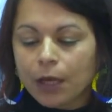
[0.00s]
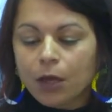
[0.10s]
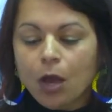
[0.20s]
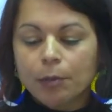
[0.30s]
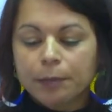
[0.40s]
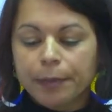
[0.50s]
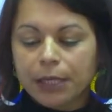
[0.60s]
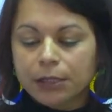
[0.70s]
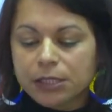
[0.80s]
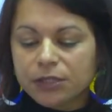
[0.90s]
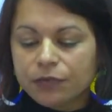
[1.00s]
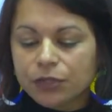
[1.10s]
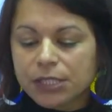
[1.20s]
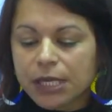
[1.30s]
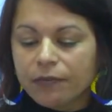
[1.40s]
a common penalty
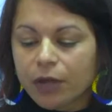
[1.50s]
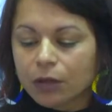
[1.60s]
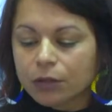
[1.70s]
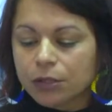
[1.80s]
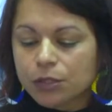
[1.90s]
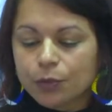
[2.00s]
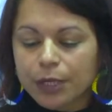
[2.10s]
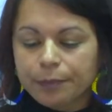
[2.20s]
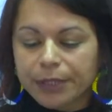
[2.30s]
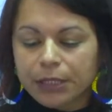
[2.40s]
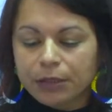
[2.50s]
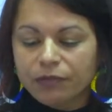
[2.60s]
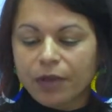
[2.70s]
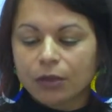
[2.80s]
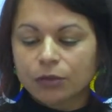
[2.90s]
for slaveholders who had been
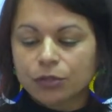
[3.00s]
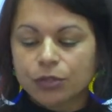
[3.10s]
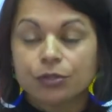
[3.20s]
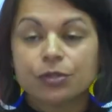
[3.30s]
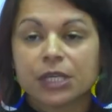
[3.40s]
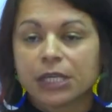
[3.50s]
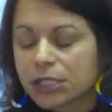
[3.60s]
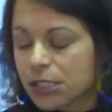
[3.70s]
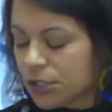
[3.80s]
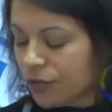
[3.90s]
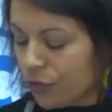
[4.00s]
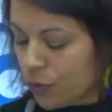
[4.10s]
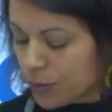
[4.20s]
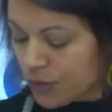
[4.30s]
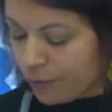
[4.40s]
found to use excessive
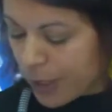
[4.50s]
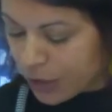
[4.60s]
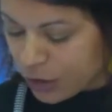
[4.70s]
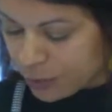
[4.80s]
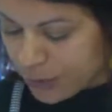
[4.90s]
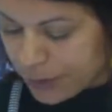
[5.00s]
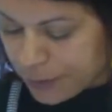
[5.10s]
forms of punishment.